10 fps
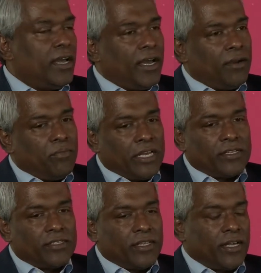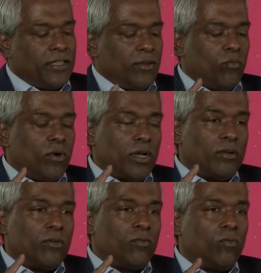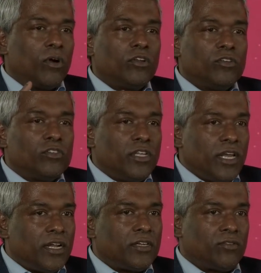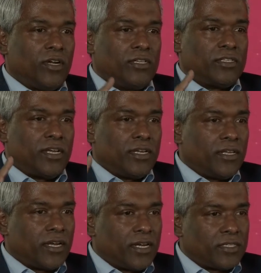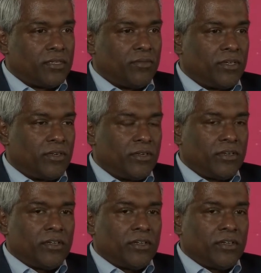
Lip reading: And because of that, they want to use data to understand their customer.